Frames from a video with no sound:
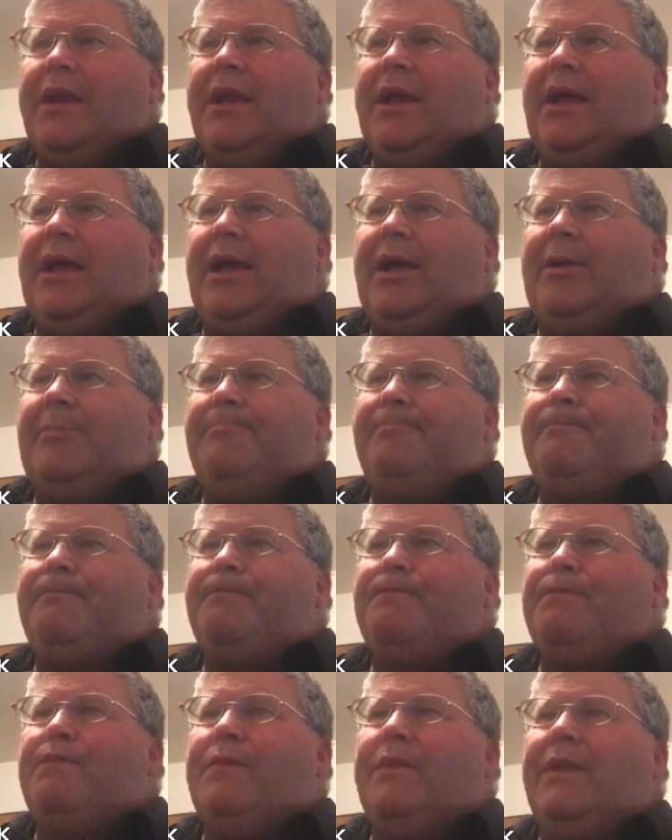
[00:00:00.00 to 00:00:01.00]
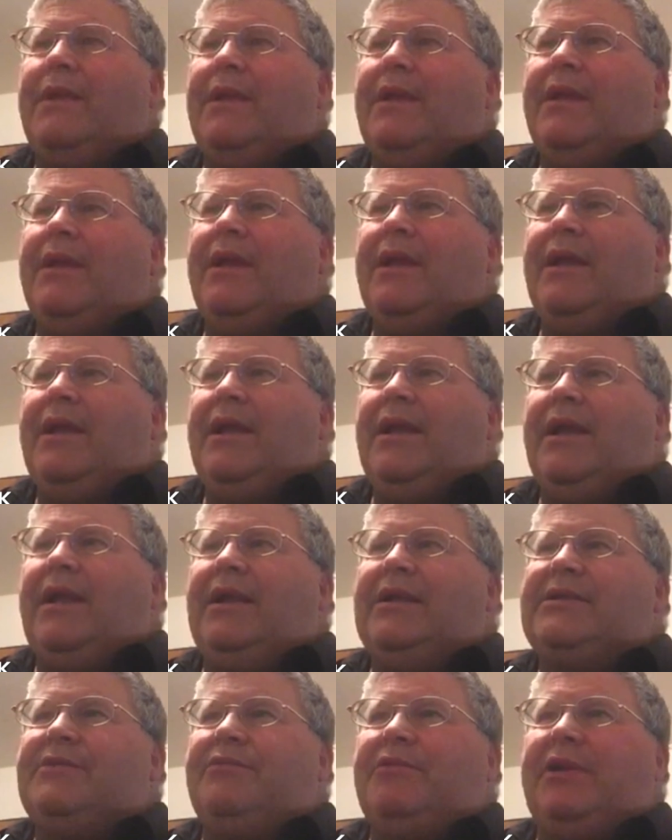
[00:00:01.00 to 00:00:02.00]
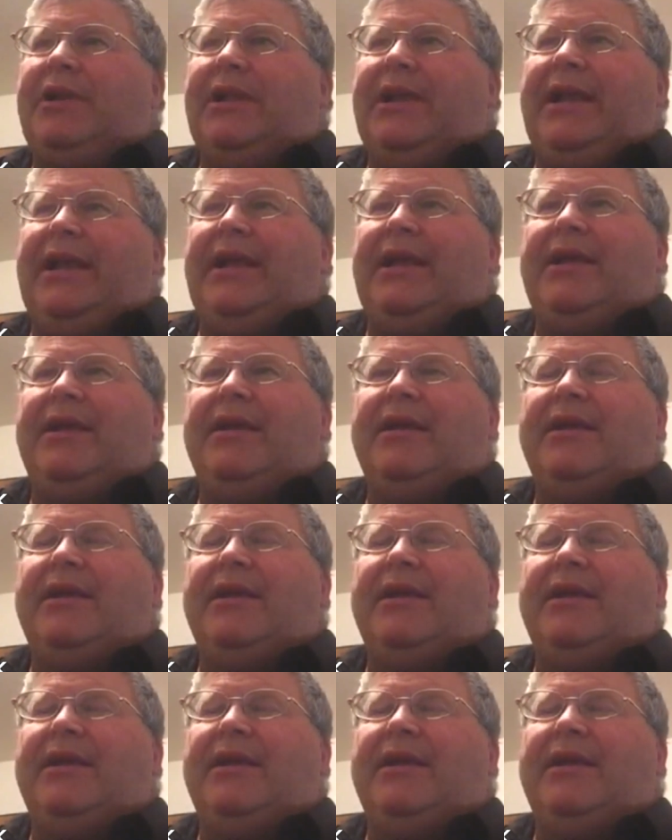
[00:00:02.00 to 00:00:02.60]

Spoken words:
And it's really